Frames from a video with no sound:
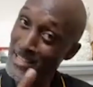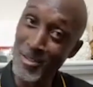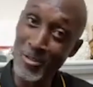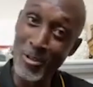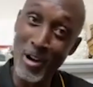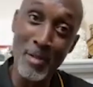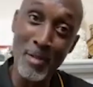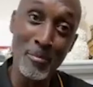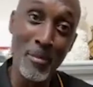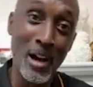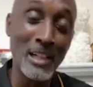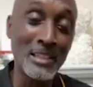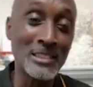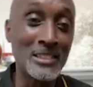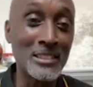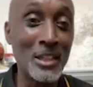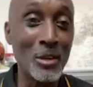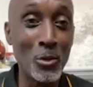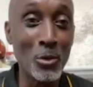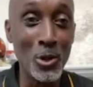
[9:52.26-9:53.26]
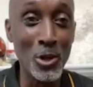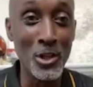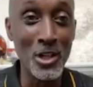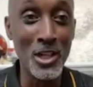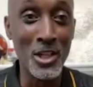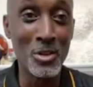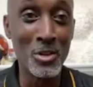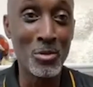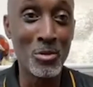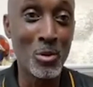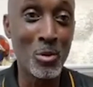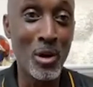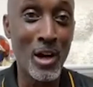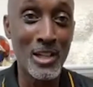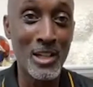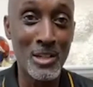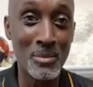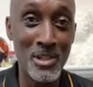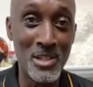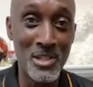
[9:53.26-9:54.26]
the right mindset we need to
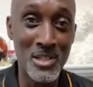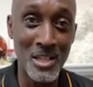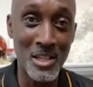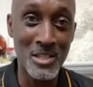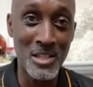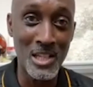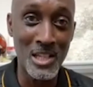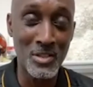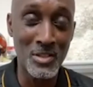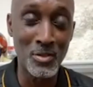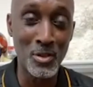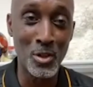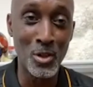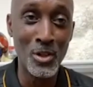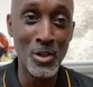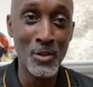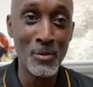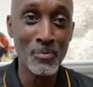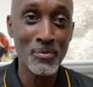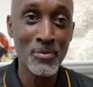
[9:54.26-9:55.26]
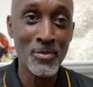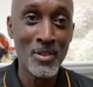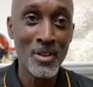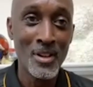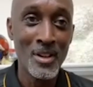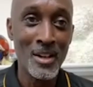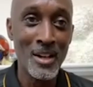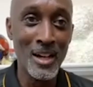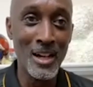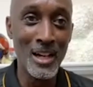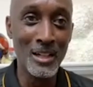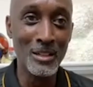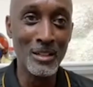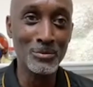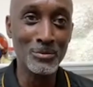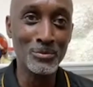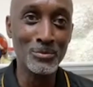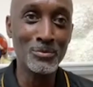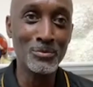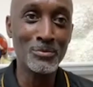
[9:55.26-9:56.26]
require to be successful.
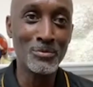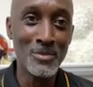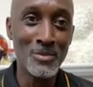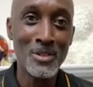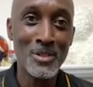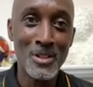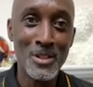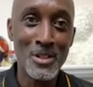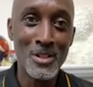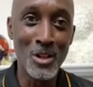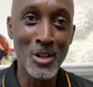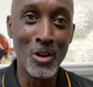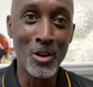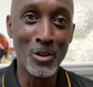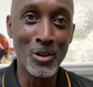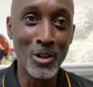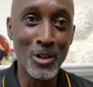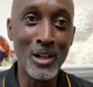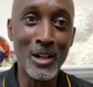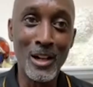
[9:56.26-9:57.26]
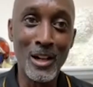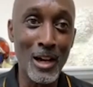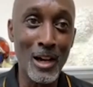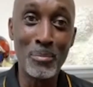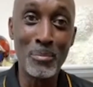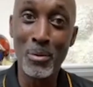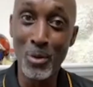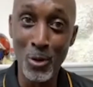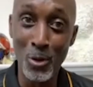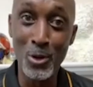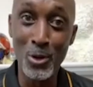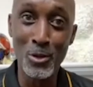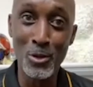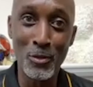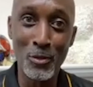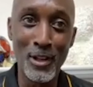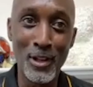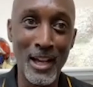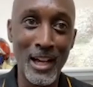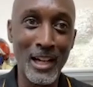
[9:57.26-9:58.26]
So I applaud you
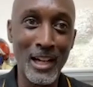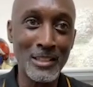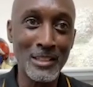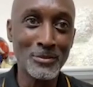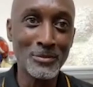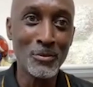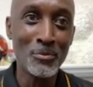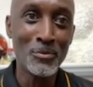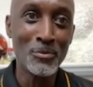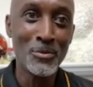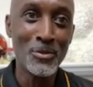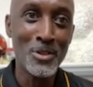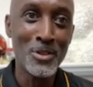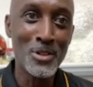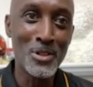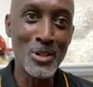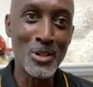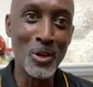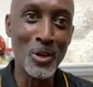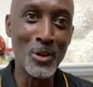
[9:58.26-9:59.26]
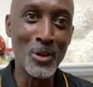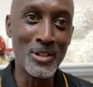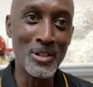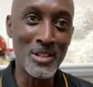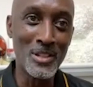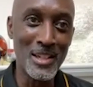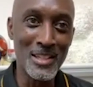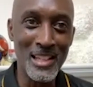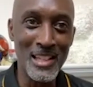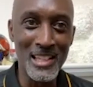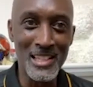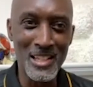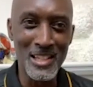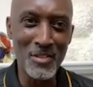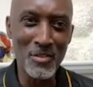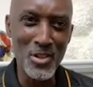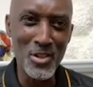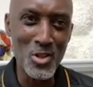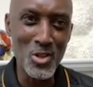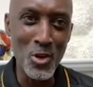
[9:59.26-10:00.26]
for that. So is it
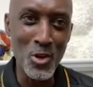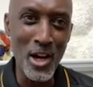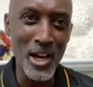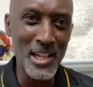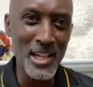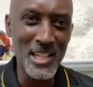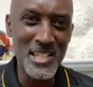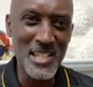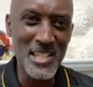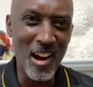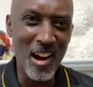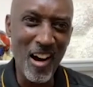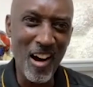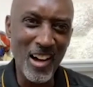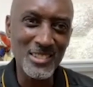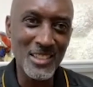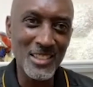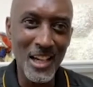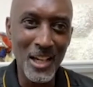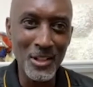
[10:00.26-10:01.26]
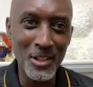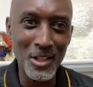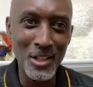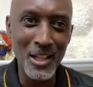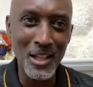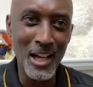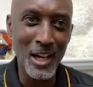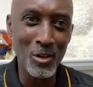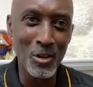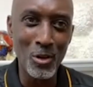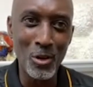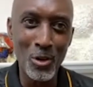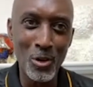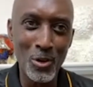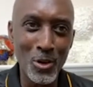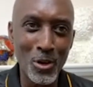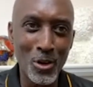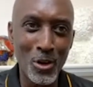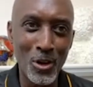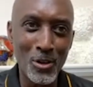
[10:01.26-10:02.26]
frustrating? Is it hard to handle that or
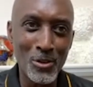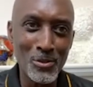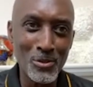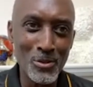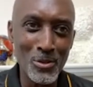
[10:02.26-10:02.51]
not?